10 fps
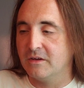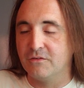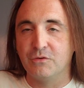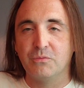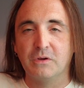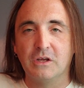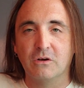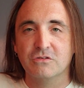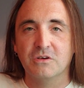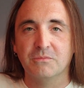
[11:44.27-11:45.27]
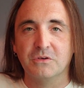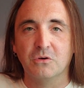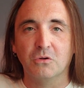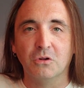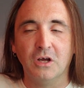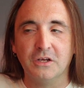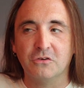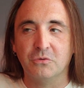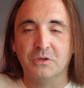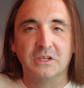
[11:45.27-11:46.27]
if you hear something you don't like,
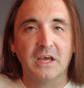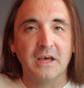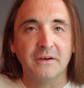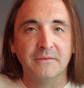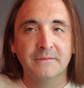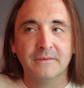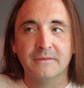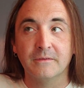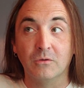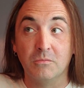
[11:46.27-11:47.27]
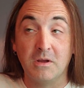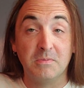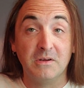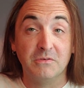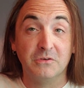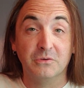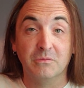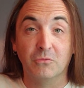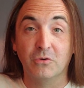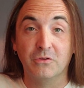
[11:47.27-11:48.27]
do it again, or maybe even do
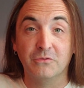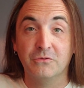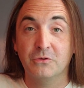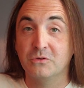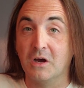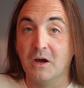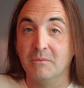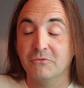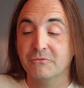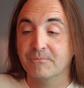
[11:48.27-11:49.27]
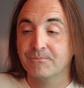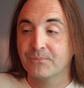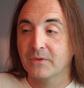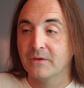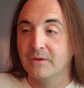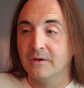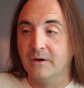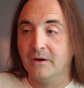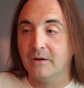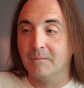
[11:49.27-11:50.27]
it more than 2 times.
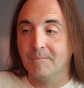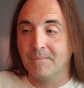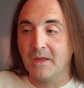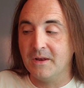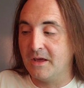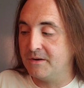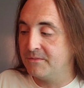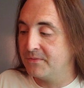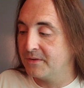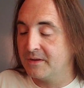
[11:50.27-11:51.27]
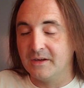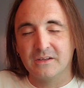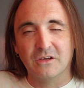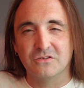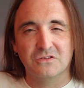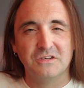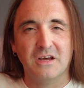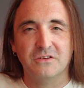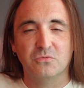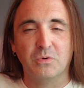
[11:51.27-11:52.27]
And then it doesn't
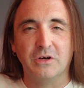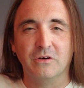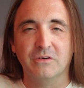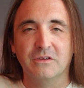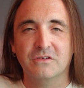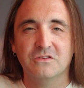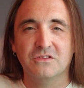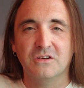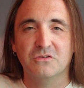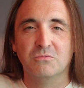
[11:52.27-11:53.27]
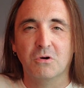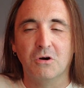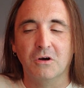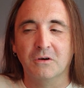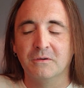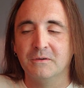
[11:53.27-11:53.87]
sound as weird, it doesn't sound as wrong.